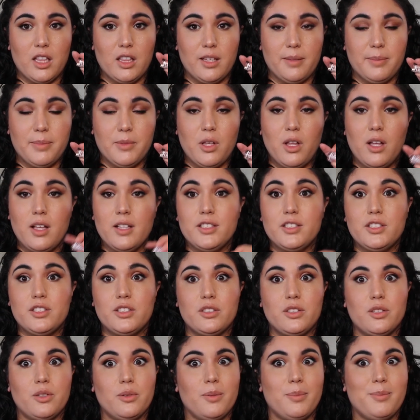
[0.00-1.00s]
Lip Gloss.
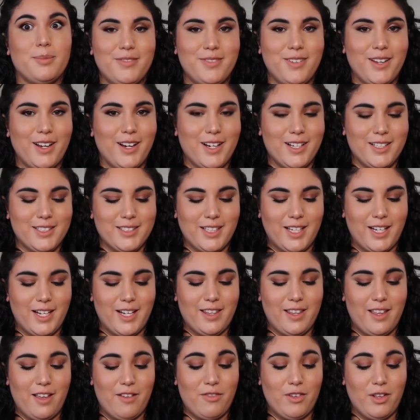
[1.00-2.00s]
So I'm very
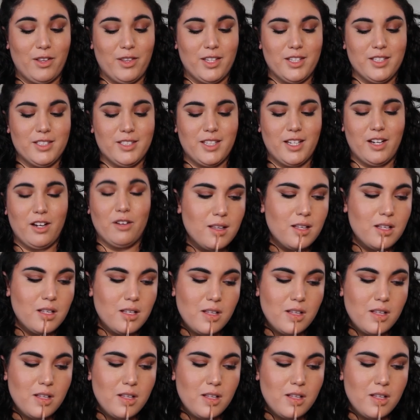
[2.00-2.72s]
excited that I found this there.